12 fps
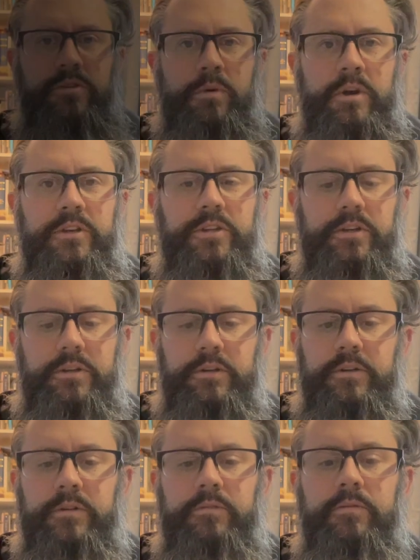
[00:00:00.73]
I wanted
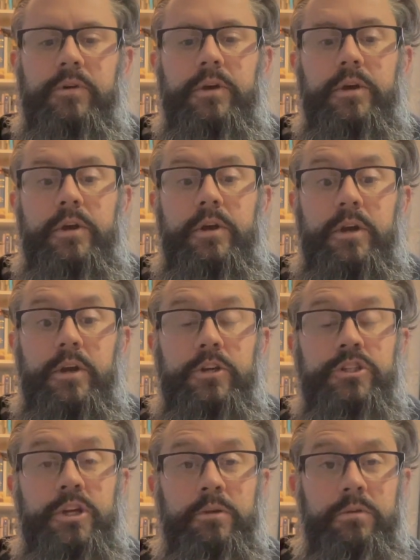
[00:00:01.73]
to
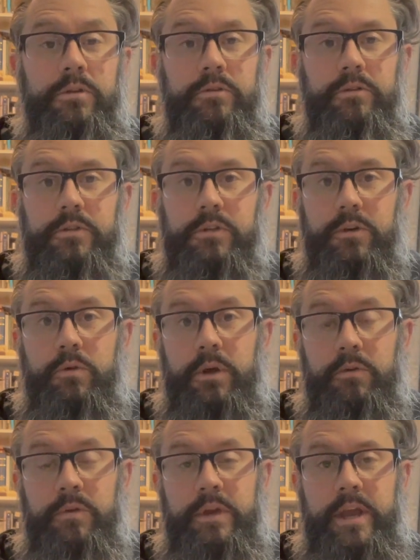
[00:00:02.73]
share with you just a
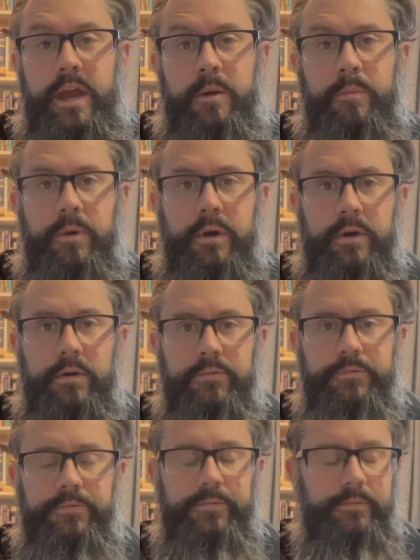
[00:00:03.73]
quick recap
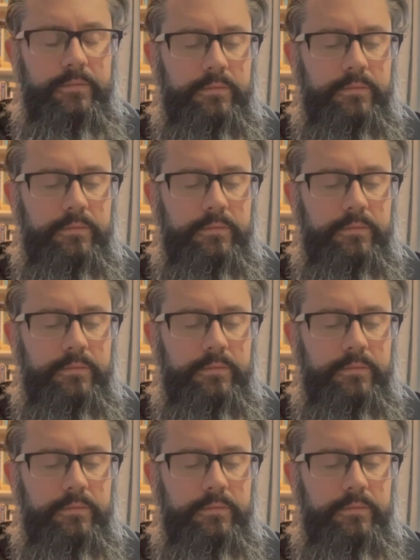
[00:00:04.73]
of